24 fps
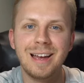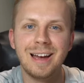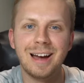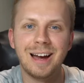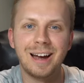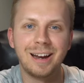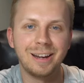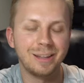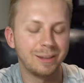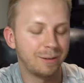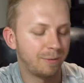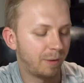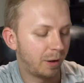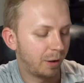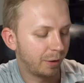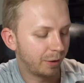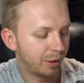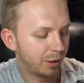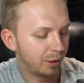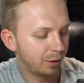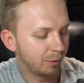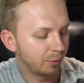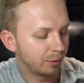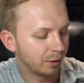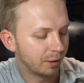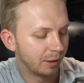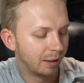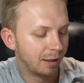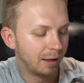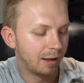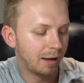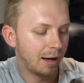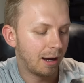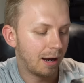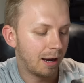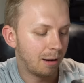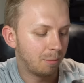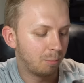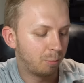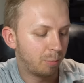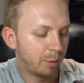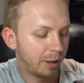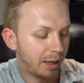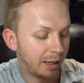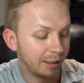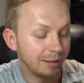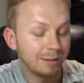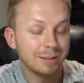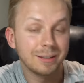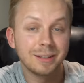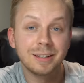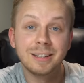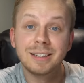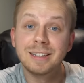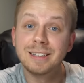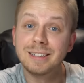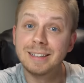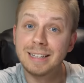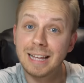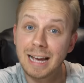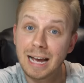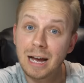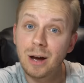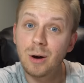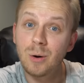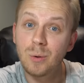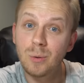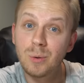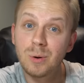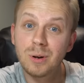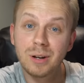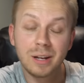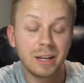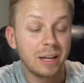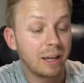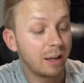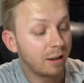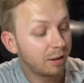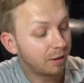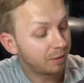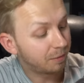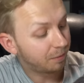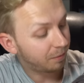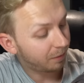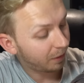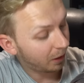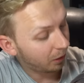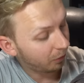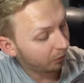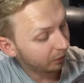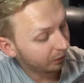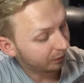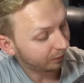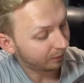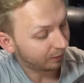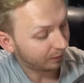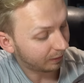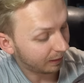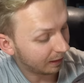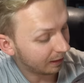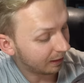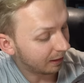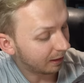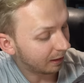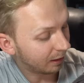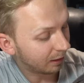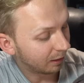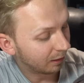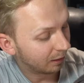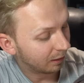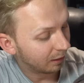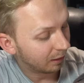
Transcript: Uh, it's very cute. Uh, but now he is very stinky.